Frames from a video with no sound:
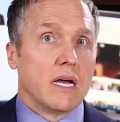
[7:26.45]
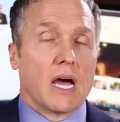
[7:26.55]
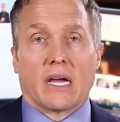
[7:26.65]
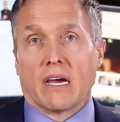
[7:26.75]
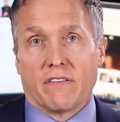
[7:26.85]

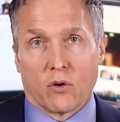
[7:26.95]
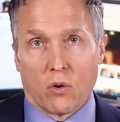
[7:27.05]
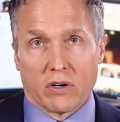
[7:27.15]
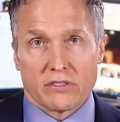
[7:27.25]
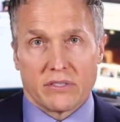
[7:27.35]
Again, the
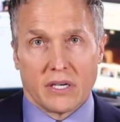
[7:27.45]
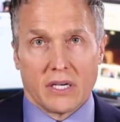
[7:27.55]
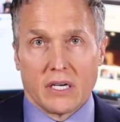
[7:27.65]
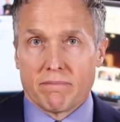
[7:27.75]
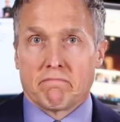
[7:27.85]
court
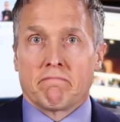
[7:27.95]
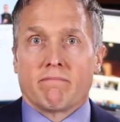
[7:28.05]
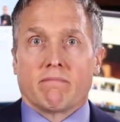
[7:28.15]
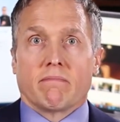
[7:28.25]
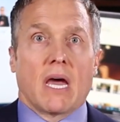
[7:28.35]
said,
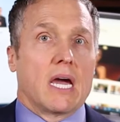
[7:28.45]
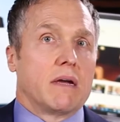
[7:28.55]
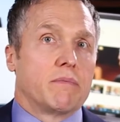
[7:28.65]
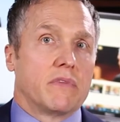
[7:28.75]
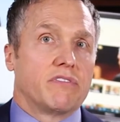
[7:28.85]

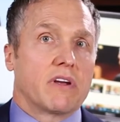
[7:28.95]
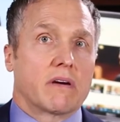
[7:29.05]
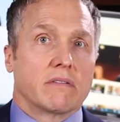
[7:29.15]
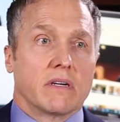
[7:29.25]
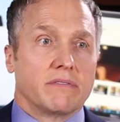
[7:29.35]
hey, the
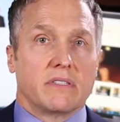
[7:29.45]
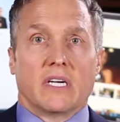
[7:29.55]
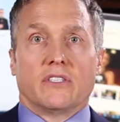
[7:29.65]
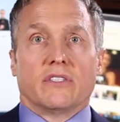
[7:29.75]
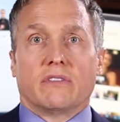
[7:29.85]
Secretary of
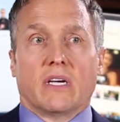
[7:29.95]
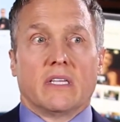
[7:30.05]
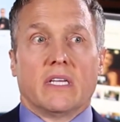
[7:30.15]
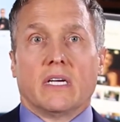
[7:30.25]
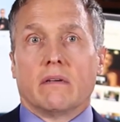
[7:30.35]
State just
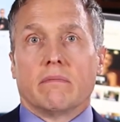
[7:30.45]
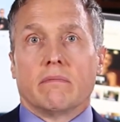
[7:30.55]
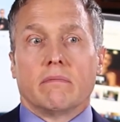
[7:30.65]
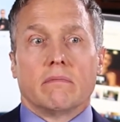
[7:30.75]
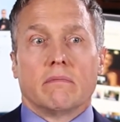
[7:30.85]
said that
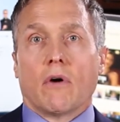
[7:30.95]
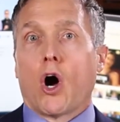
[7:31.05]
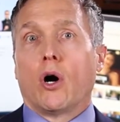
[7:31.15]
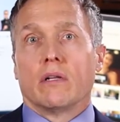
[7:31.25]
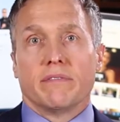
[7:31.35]

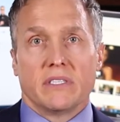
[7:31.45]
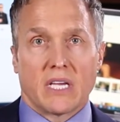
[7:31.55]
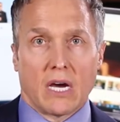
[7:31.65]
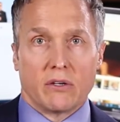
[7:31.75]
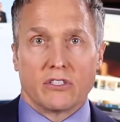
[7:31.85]
all of these
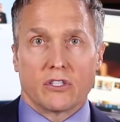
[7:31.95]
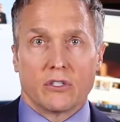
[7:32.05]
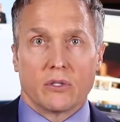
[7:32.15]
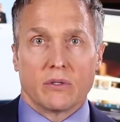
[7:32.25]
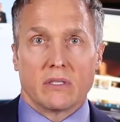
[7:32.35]
counties
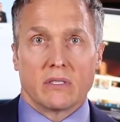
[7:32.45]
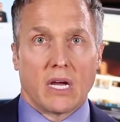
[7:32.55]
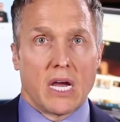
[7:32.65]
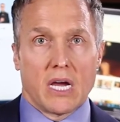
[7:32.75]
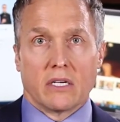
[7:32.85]
could do it,
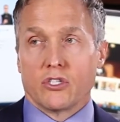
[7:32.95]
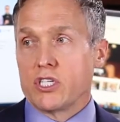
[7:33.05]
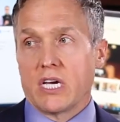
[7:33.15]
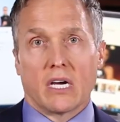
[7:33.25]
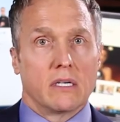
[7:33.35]
and
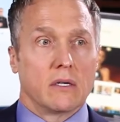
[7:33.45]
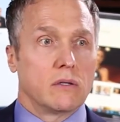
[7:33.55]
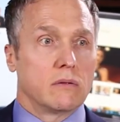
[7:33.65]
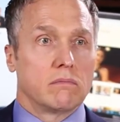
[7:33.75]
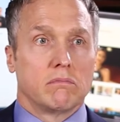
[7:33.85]
she
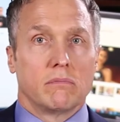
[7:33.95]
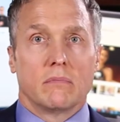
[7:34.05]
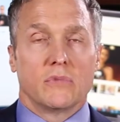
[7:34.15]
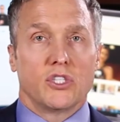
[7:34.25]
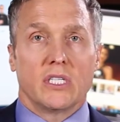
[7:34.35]

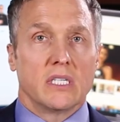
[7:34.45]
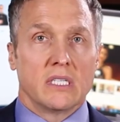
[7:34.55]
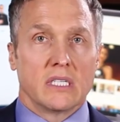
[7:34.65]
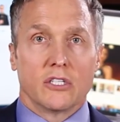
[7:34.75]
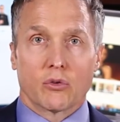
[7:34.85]

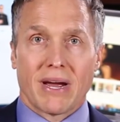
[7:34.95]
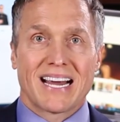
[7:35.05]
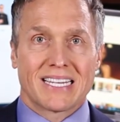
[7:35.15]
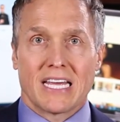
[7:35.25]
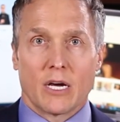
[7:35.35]
didn't
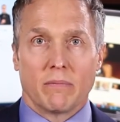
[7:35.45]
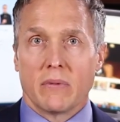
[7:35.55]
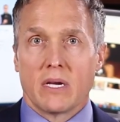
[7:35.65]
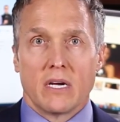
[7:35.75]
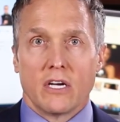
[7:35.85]
direct
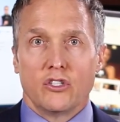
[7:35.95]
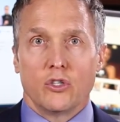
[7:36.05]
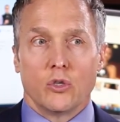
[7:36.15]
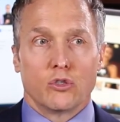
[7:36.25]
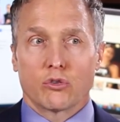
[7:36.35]
them
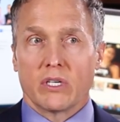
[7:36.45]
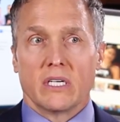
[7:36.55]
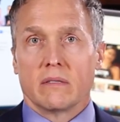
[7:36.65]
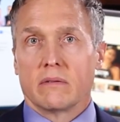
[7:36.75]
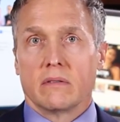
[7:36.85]
to
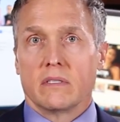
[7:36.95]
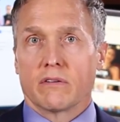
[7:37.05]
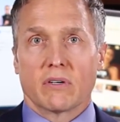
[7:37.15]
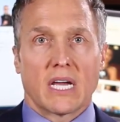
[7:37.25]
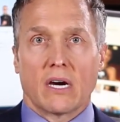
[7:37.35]
treat
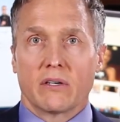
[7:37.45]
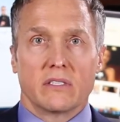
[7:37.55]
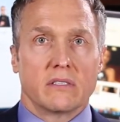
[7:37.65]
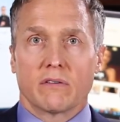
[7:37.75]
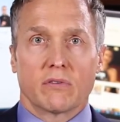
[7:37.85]
different
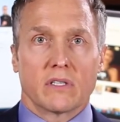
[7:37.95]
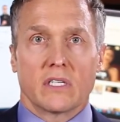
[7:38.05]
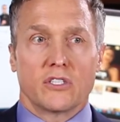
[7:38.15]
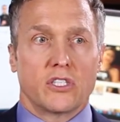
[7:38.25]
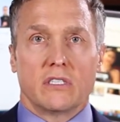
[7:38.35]
counties
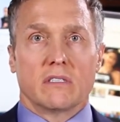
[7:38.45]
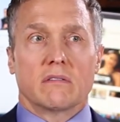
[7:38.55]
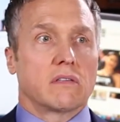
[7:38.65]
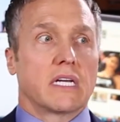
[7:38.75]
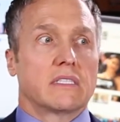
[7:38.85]
differently. She
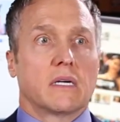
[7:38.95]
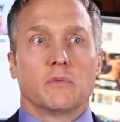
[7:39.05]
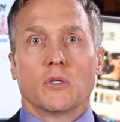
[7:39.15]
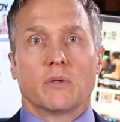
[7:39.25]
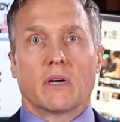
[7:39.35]
just let
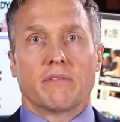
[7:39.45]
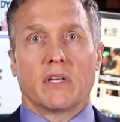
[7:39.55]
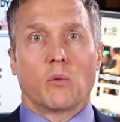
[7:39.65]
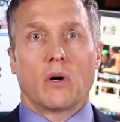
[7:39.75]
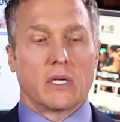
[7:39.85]
them do whatever
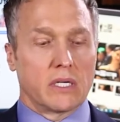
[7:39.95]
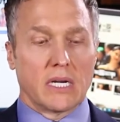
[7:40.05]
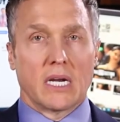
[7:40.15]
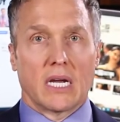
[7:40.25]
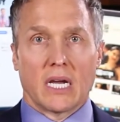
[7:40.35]
they
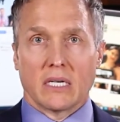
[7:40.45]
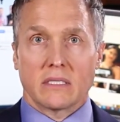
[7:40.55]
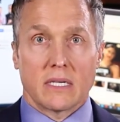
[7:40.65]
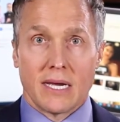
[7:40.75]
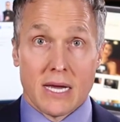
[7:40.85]
wanted, and I
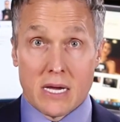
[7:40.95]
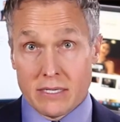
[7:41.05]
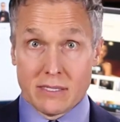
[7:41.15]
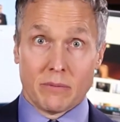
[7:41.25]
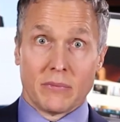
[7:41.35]
guess
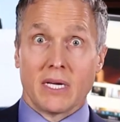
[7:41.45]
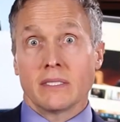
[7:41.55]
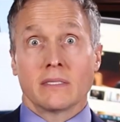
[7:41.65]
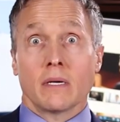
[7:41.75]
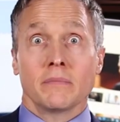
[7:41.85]
some
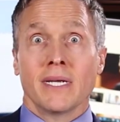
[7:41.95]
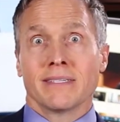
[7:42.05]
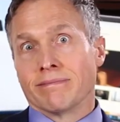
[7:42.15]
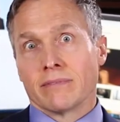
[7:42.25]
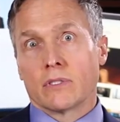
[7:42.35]
did and some
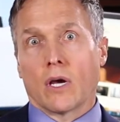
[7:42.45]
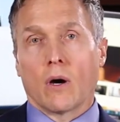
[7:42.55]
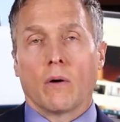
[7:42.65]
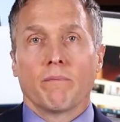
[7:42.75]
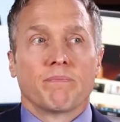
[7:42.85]
didn't.
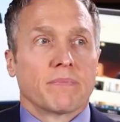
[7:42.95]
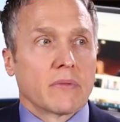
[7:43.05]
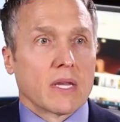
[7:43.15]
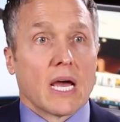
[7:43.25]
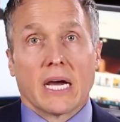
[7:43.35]
So
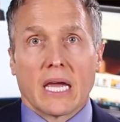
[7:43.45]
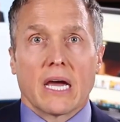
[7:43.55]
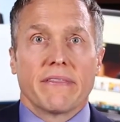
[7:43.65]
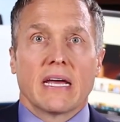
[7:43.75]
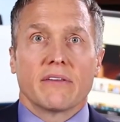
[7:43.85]

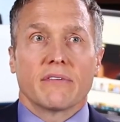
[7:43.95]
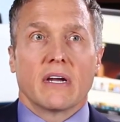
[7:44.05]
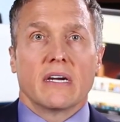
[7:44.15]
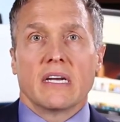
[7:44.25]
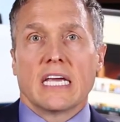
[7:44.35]
again, that's
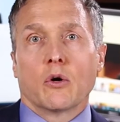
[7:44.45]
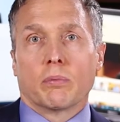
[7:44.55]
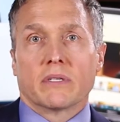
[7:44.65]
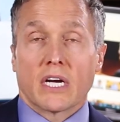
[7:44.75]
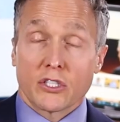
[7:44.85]
not an equal
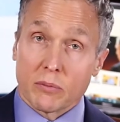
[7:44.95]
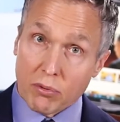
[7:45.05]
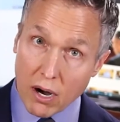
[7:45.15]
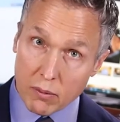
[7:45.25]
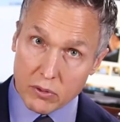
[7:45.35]
protection
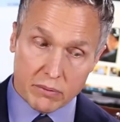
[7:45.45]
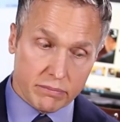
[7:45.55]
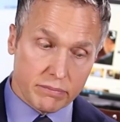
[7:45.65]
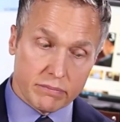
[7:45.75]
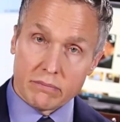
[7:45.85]

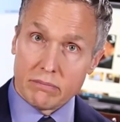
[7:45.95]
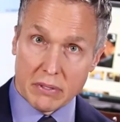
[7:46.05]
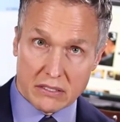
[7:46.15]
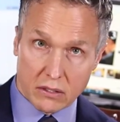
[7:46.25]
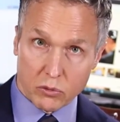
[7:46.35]
problem
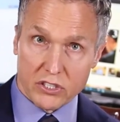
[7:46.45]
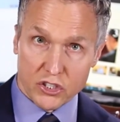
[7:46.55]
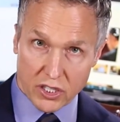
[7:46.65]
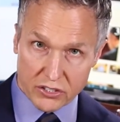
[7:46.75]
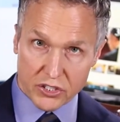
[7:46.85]
based on what the
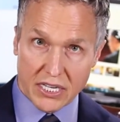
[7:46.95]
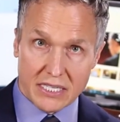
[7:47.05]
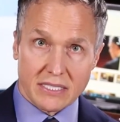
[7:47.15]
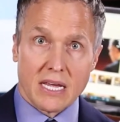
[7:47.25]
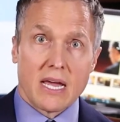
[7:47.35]
judge
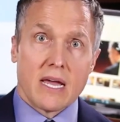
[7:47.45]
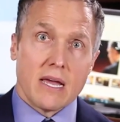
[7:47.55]
says,